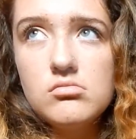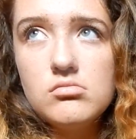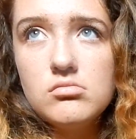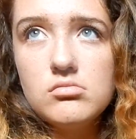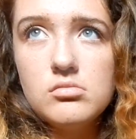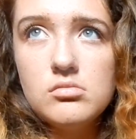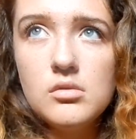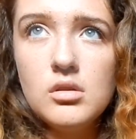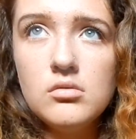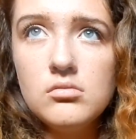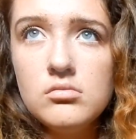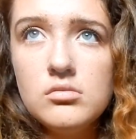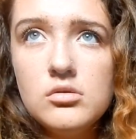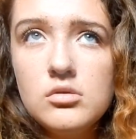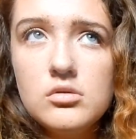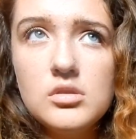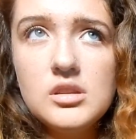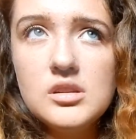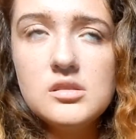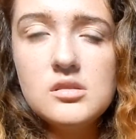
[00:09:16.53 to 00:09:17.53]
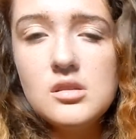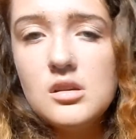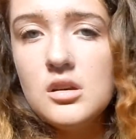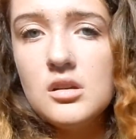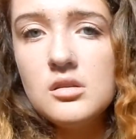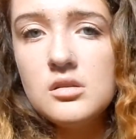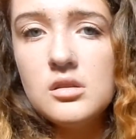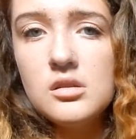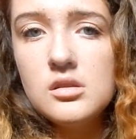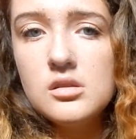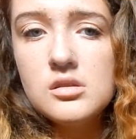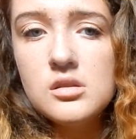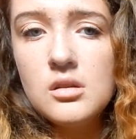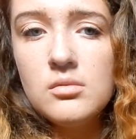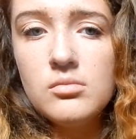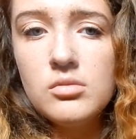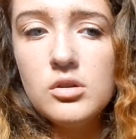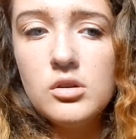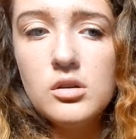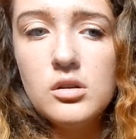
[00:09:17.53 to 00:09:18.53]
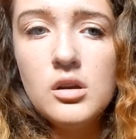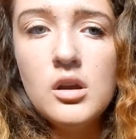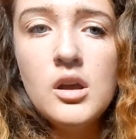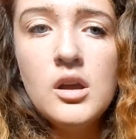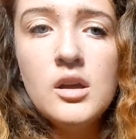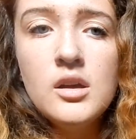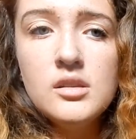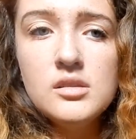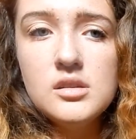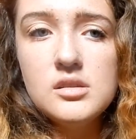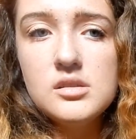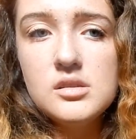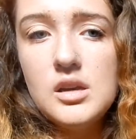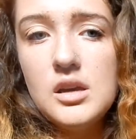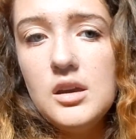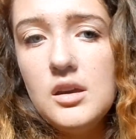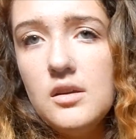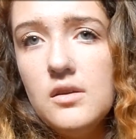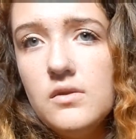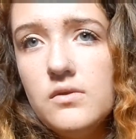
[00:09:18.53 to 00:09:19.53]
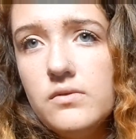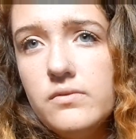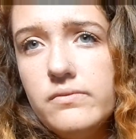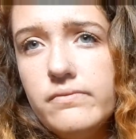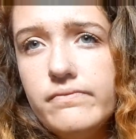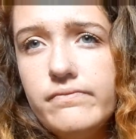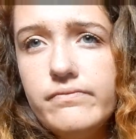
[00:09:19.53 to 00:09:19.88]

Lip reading: thing to this number to save,